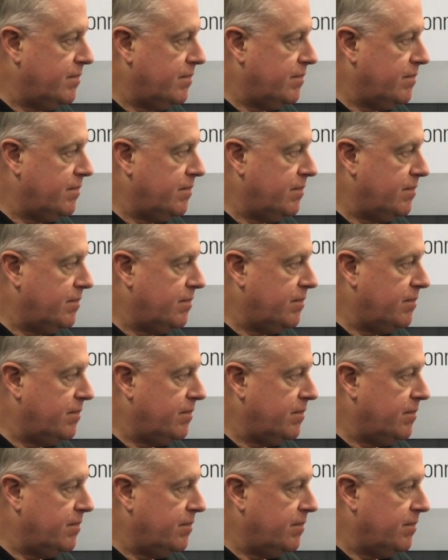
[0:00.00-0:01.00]

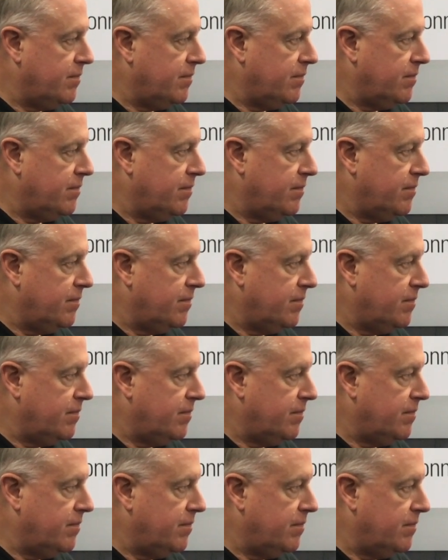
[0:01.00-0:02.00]

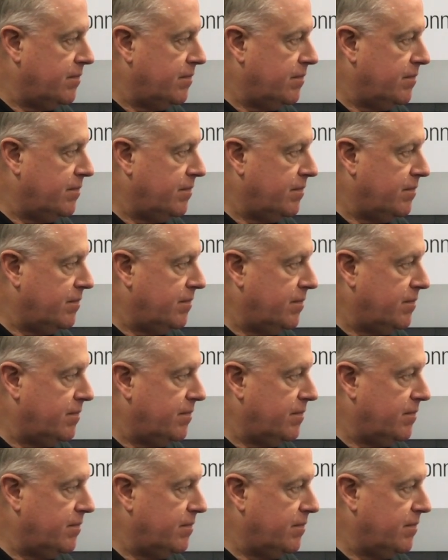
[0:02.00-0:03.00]

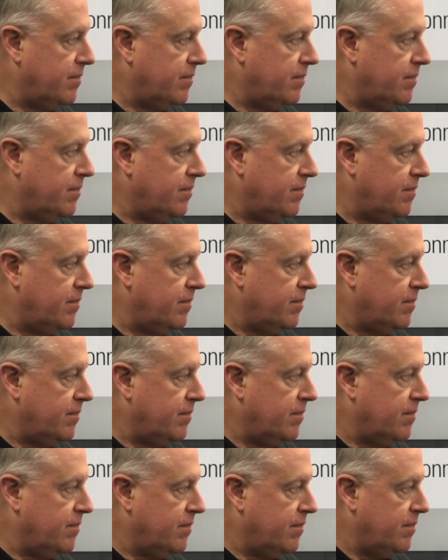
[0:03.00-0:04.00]

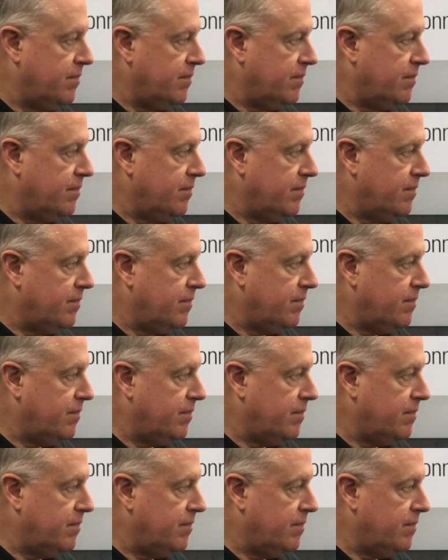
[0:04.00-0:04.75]
No words are spoken by the person on screen.